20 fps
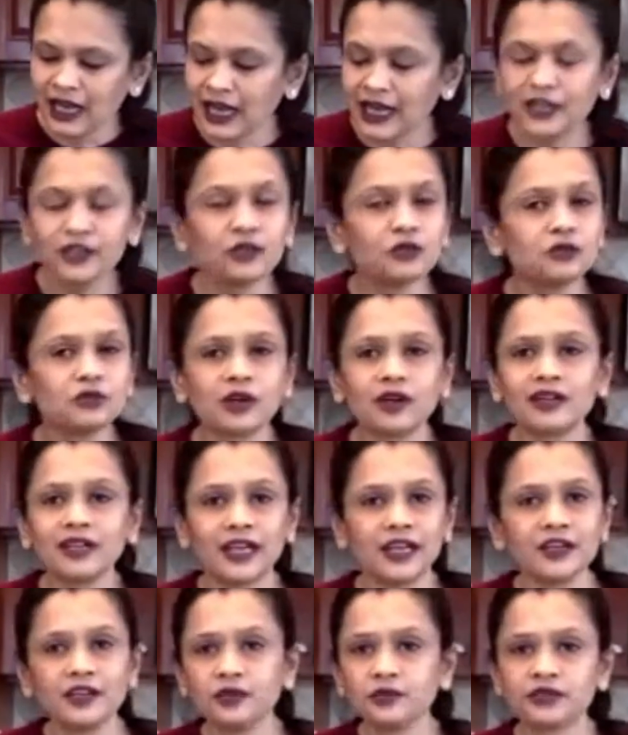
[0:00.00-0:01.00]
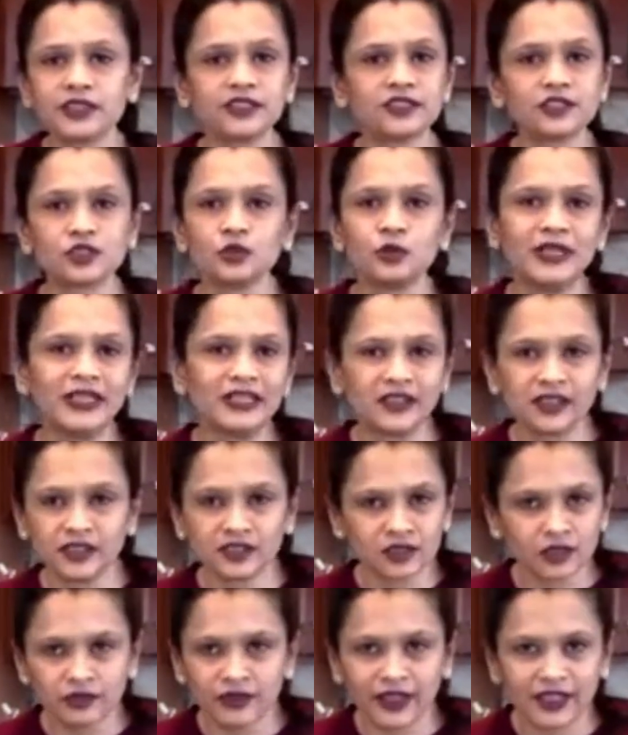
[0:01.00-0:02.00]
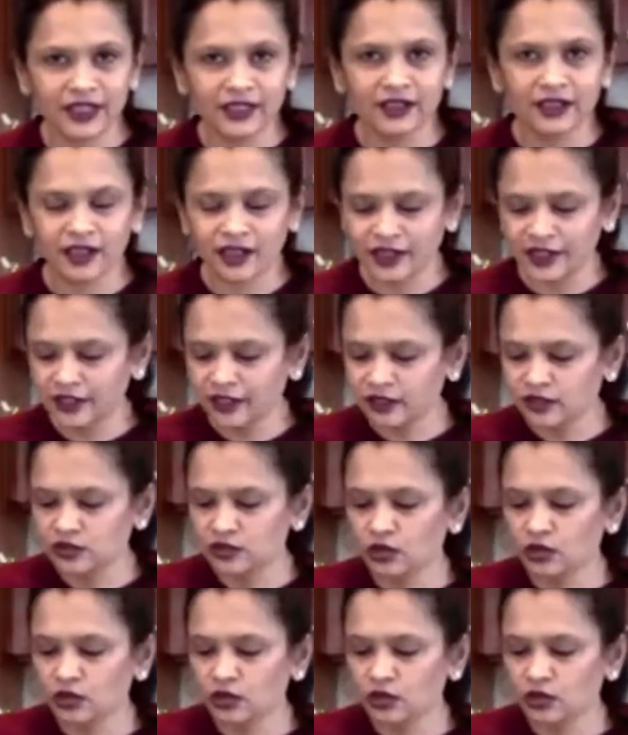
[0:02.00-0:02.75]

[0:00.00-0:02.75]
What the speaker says: I do not like using sweeteners of any kind,